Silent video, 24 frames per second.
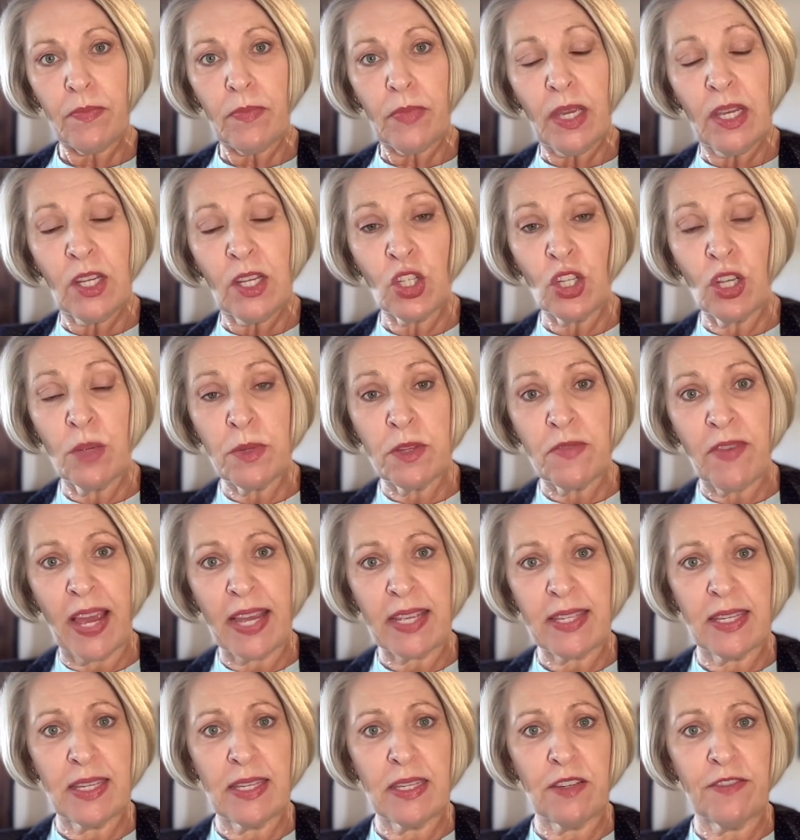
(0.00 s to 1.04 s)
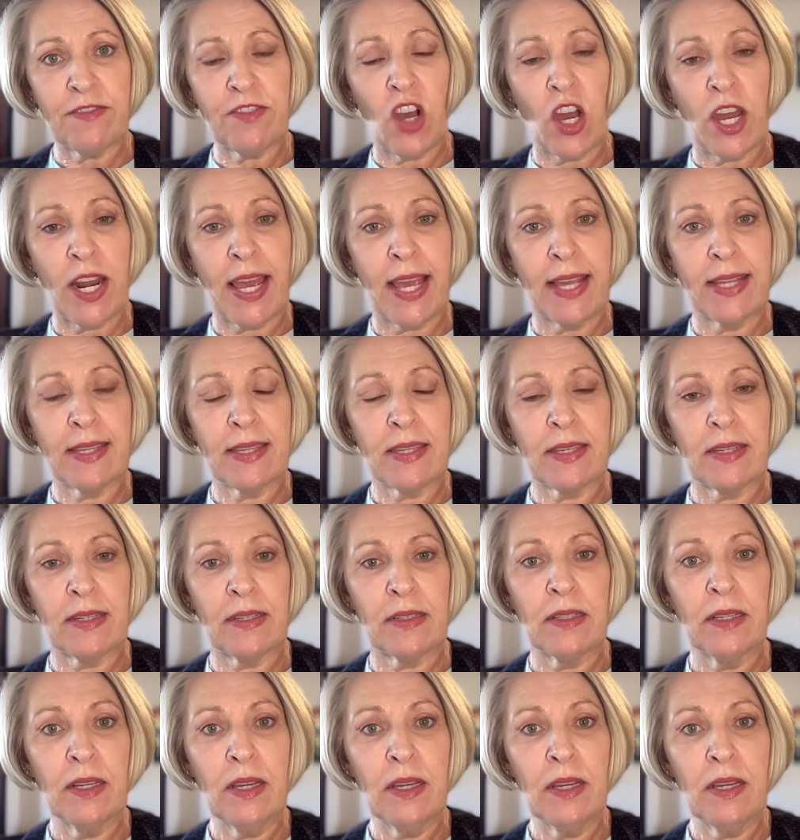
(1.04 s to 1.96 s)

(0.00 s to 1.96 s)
in terms of access to finance and